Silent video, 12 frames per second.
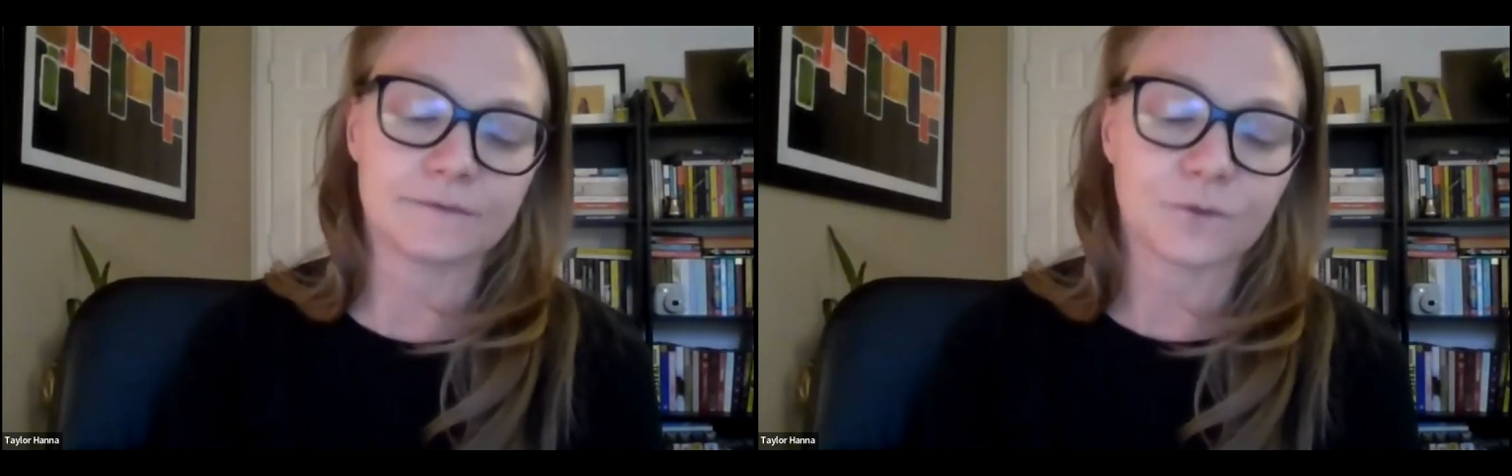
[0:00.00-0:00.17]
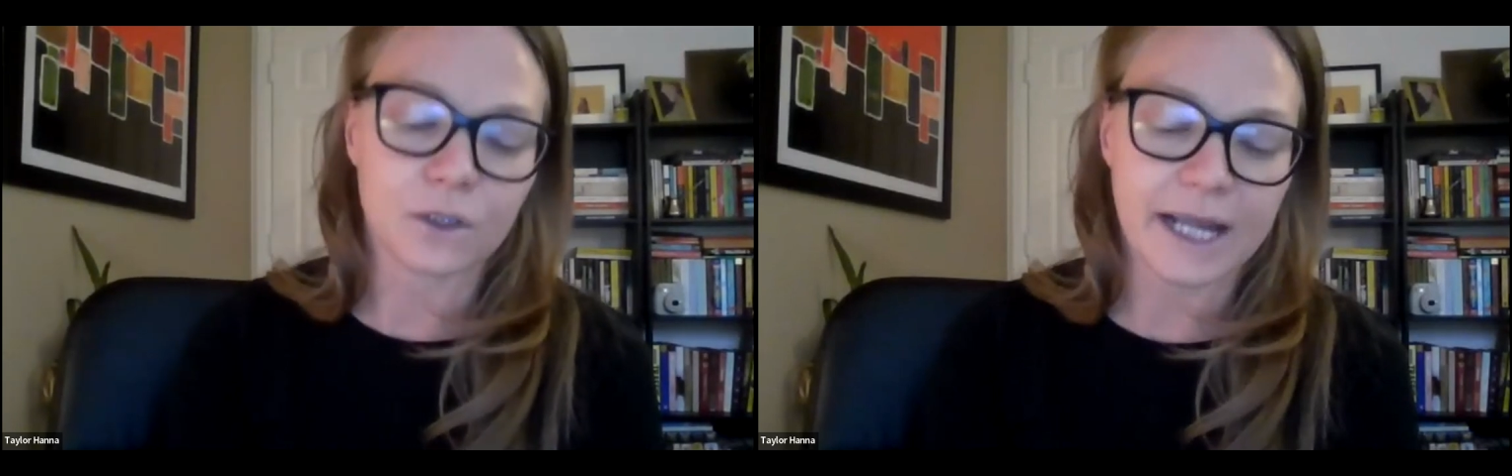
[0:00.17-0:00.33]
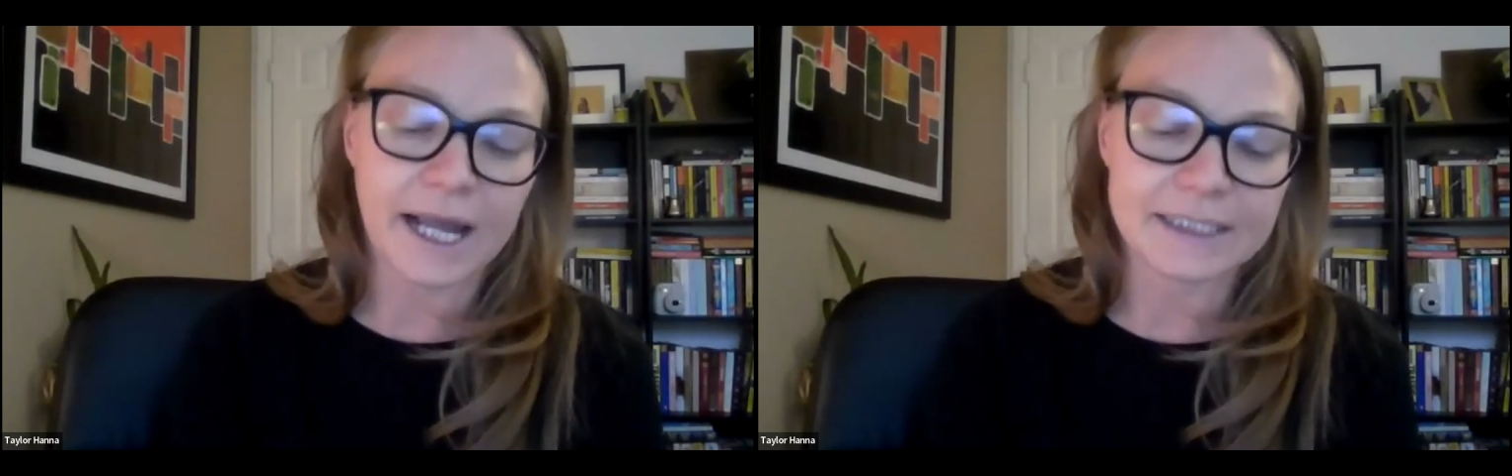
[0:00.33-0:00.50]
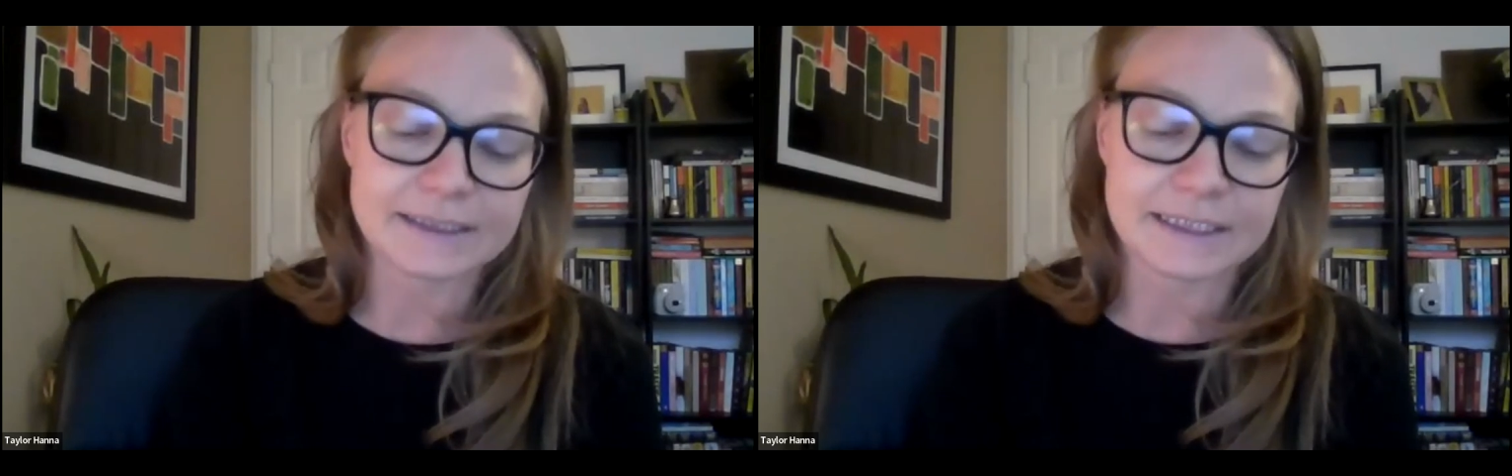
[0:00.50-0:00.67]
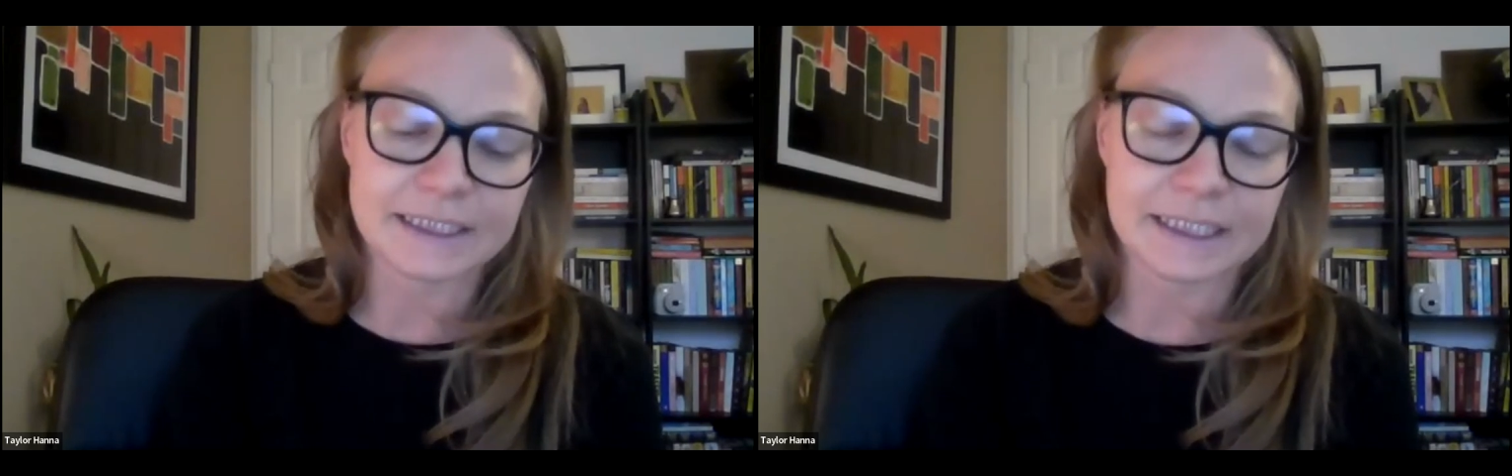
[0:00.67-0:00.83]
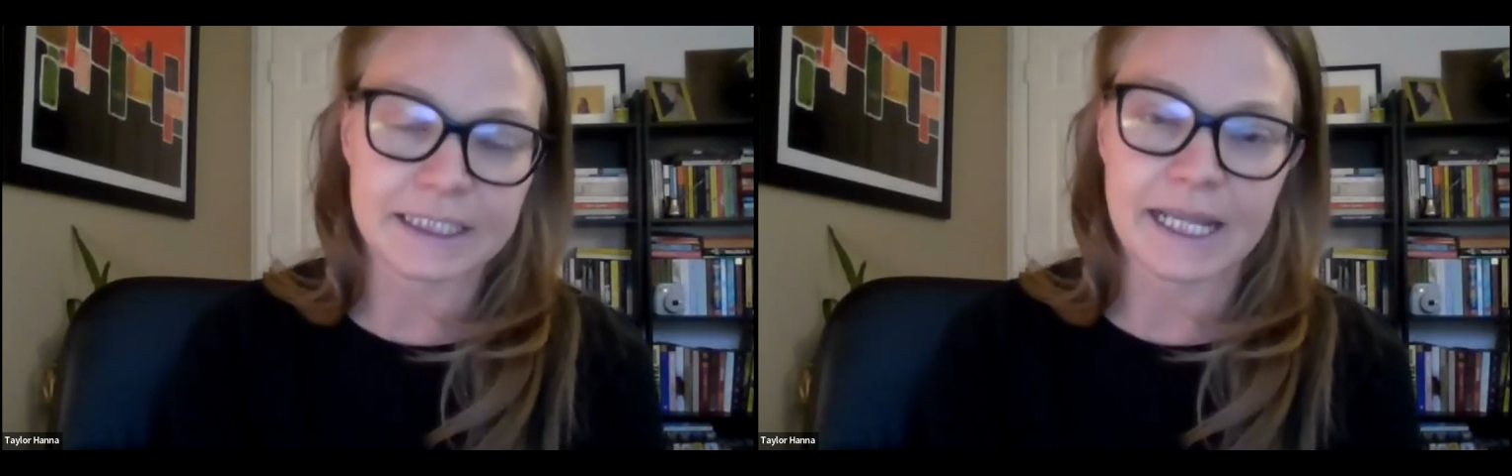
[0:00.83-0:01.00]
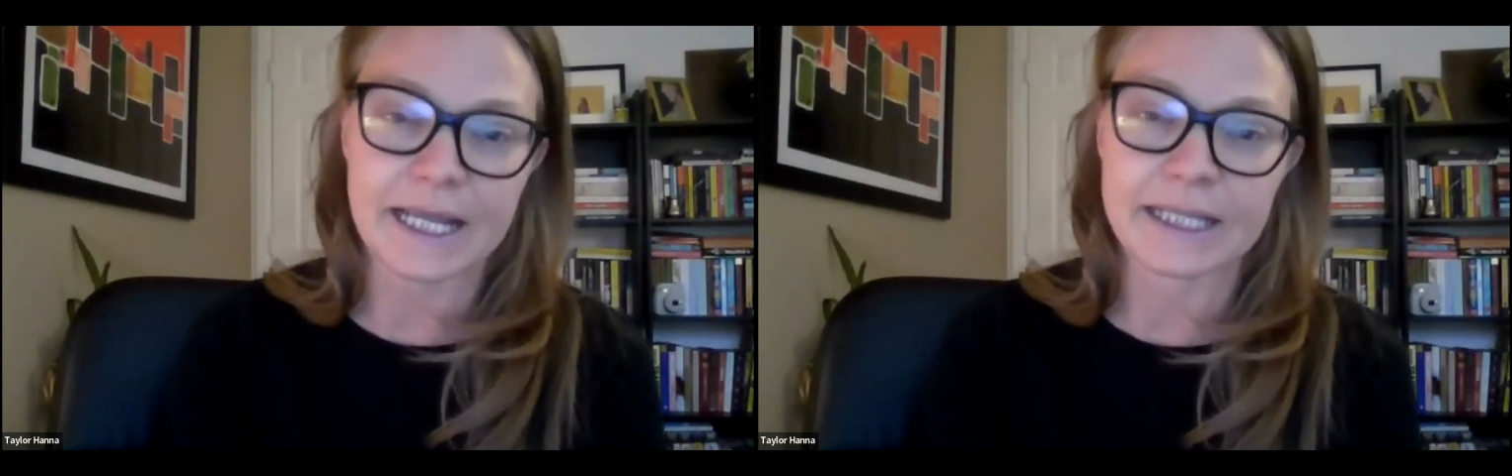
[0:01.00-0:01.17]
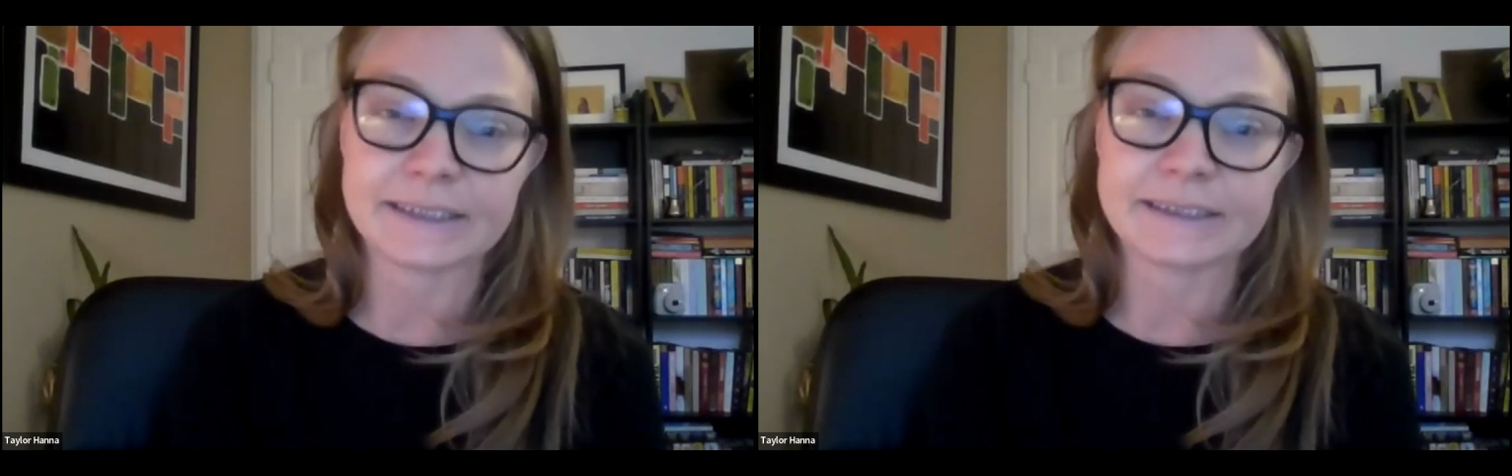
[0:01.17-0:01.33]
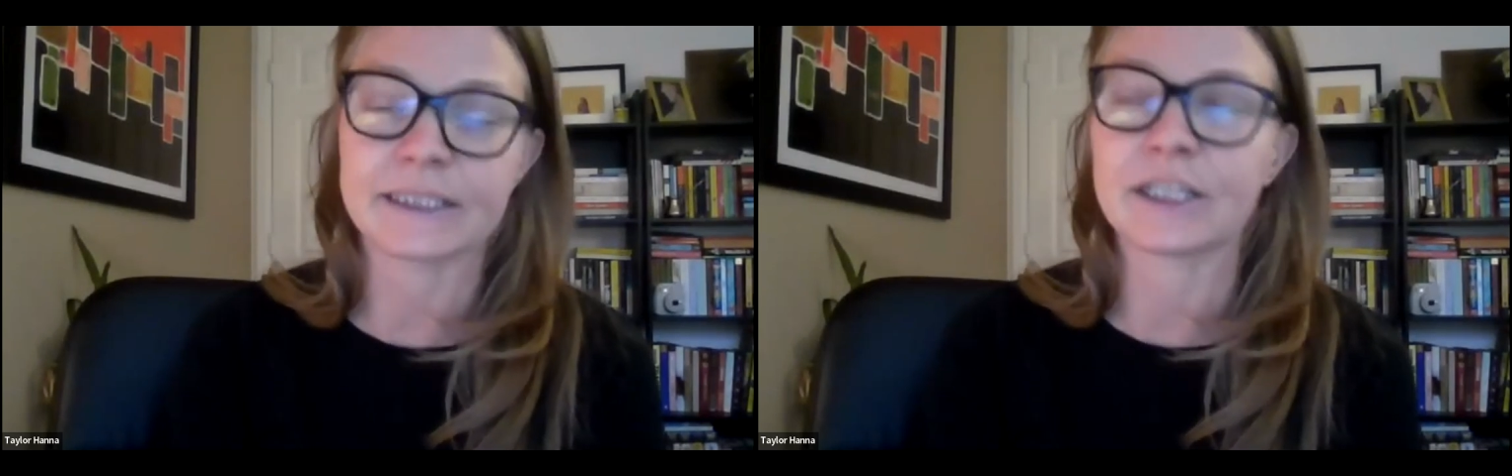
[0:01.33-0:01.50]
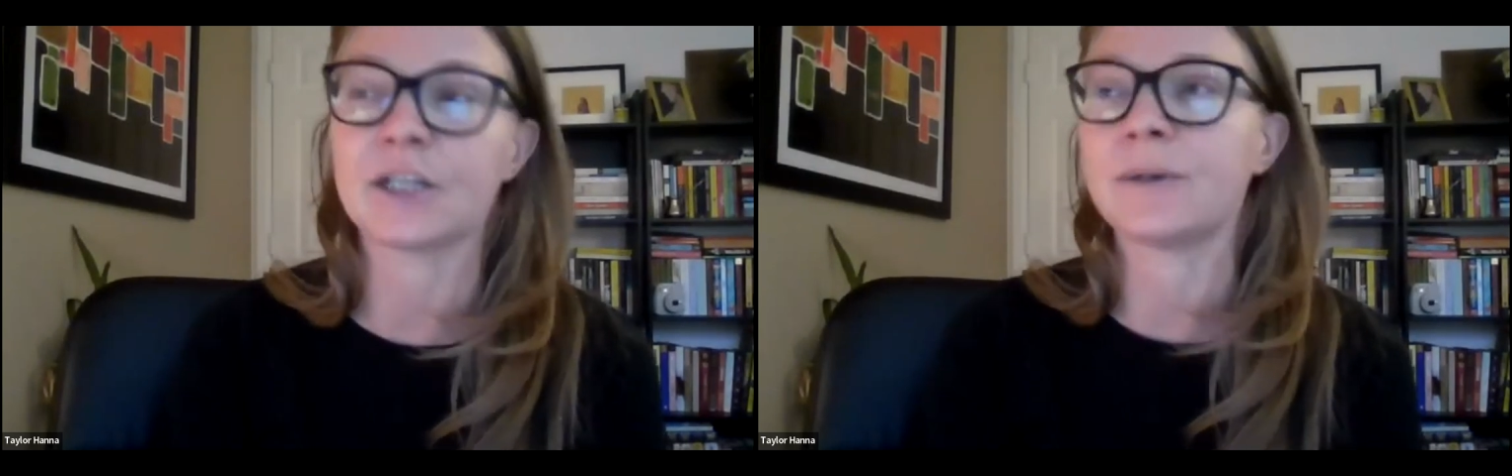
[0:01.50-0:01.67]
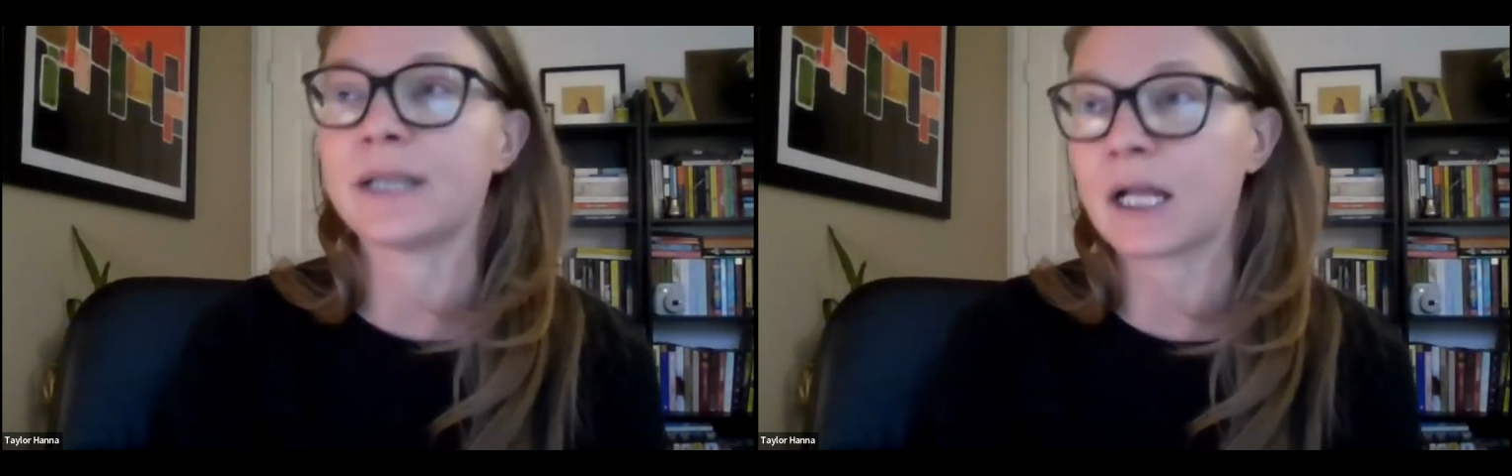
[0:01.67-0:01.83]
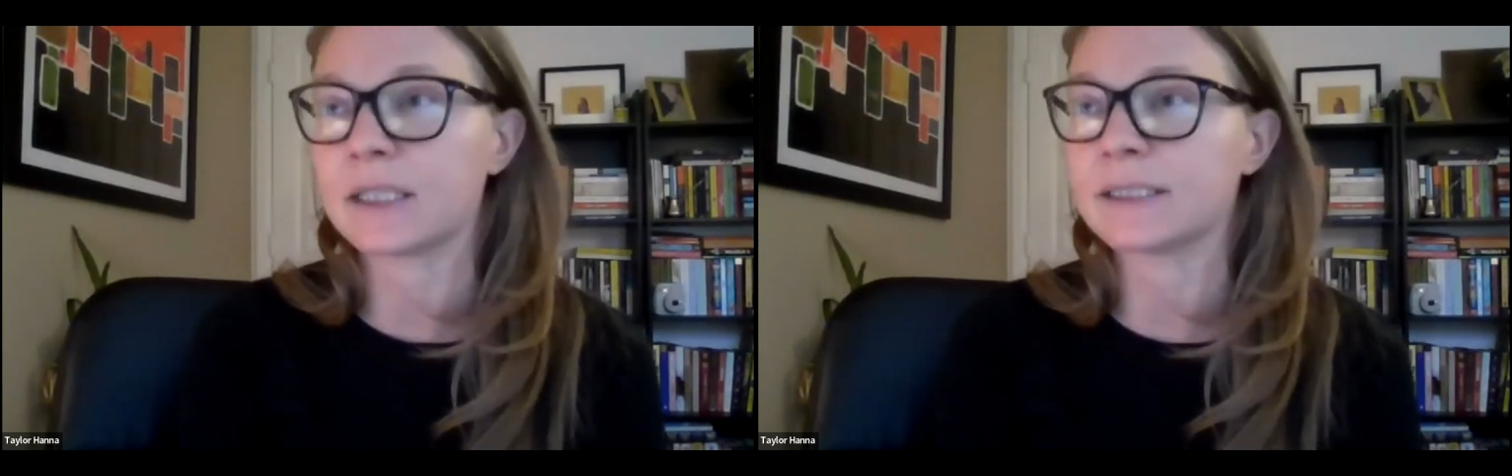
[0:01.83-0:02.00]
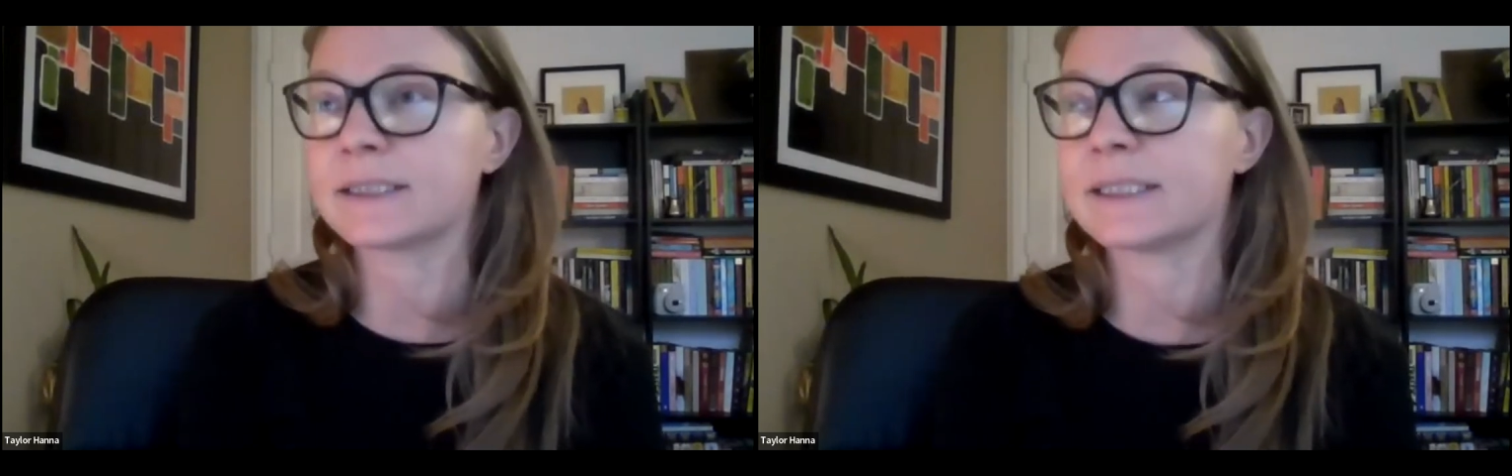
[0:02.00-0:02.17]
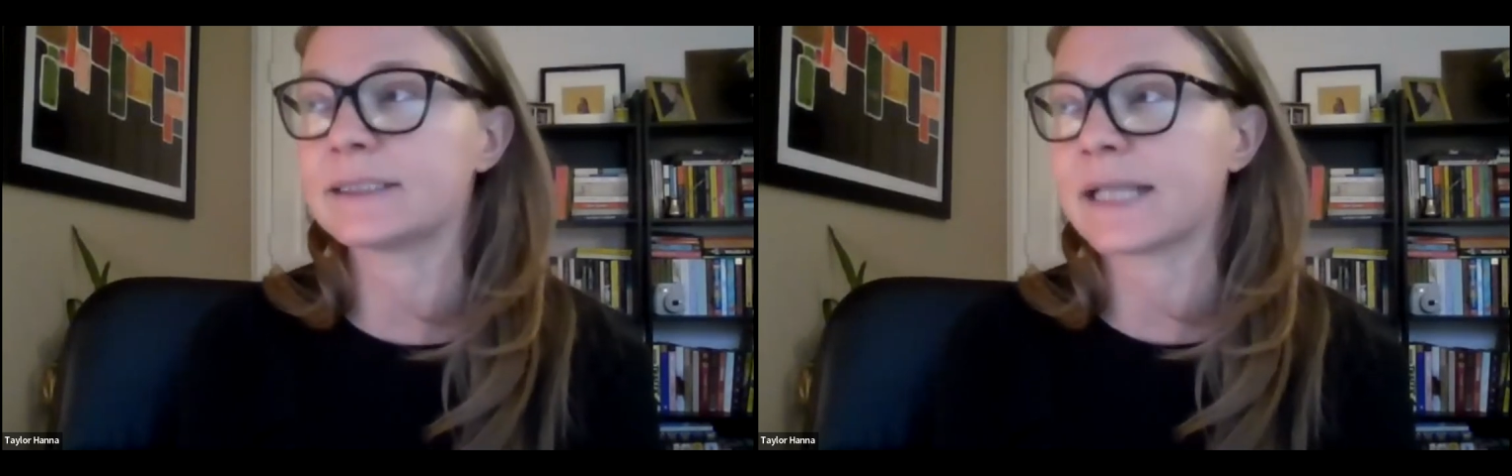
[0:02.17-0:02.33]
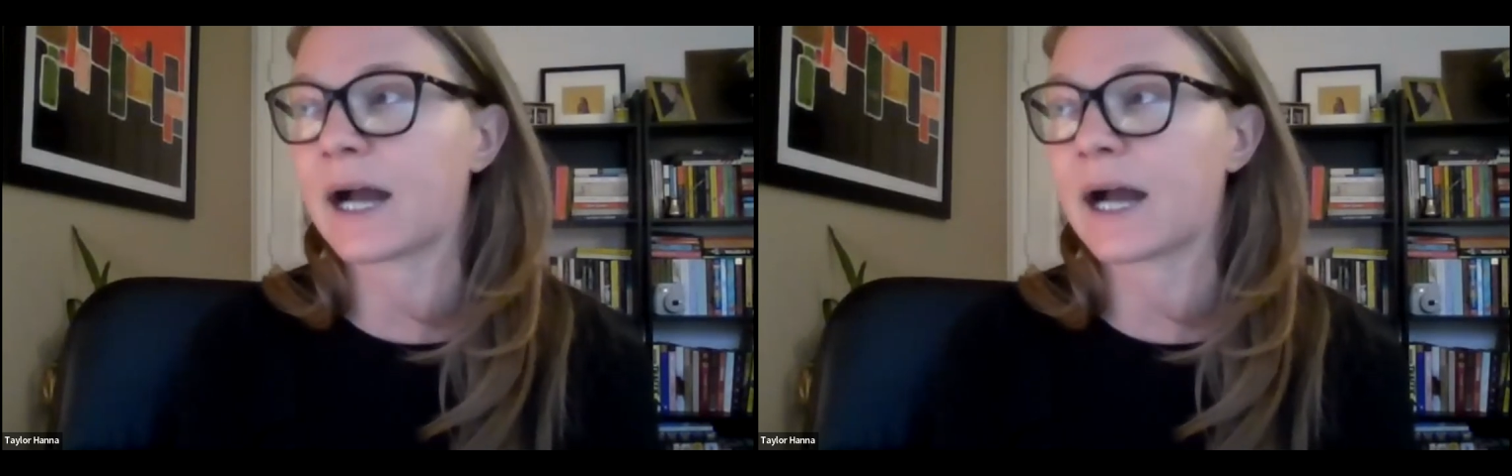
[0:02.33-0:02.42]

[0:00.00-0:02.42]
forecasting and scenario analysis